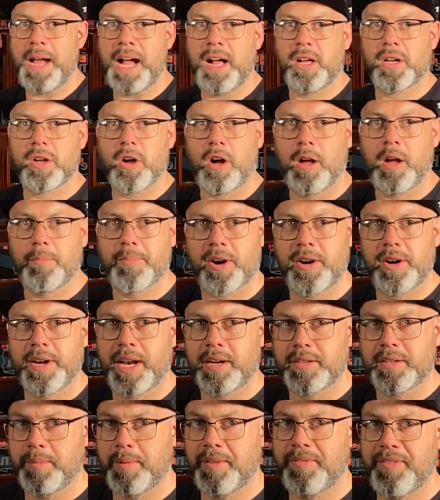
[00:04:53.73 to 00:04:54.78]
alcohol burn
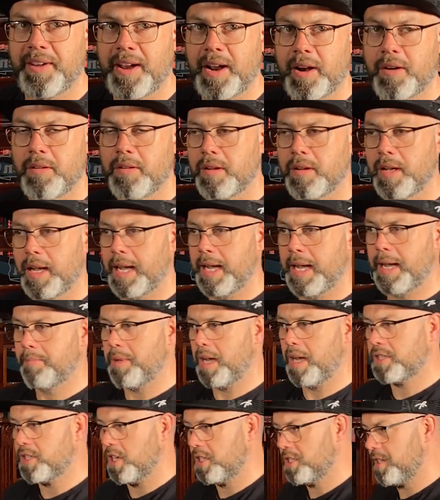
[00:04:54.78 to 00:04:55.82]
there, to be fair.
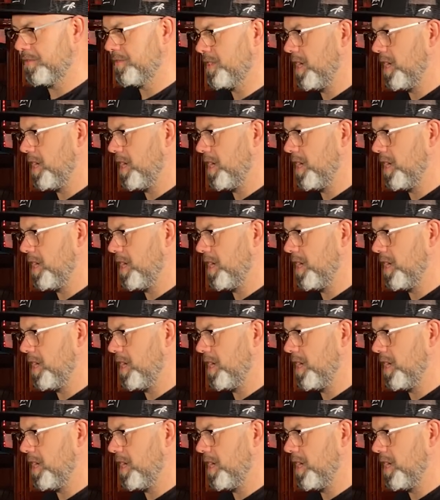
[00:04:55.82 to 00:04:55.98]
A touch of